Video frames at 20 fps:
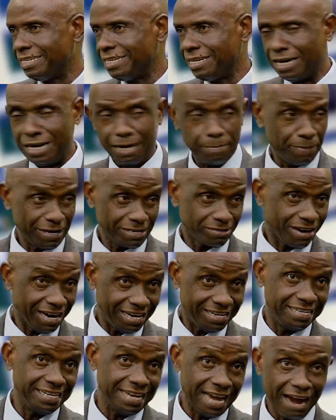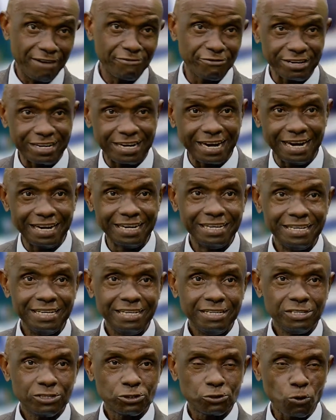particularly in Africa,
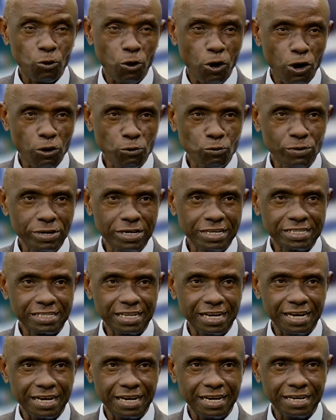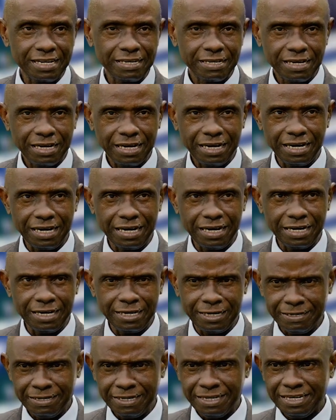to always
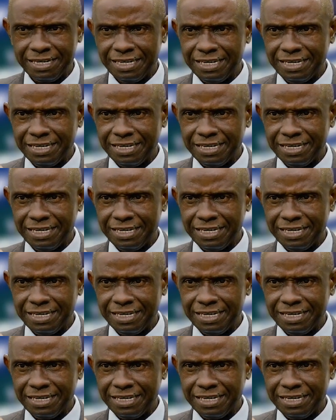devalue